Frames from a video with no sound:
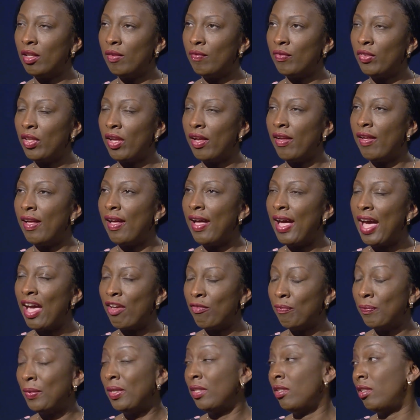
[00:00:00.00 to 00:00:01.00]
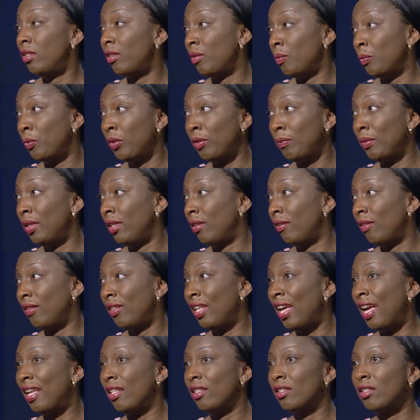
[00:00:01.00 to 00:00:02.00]
there have been some women
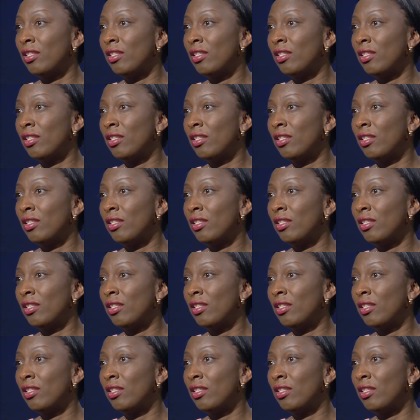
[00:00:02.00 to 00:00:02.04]
that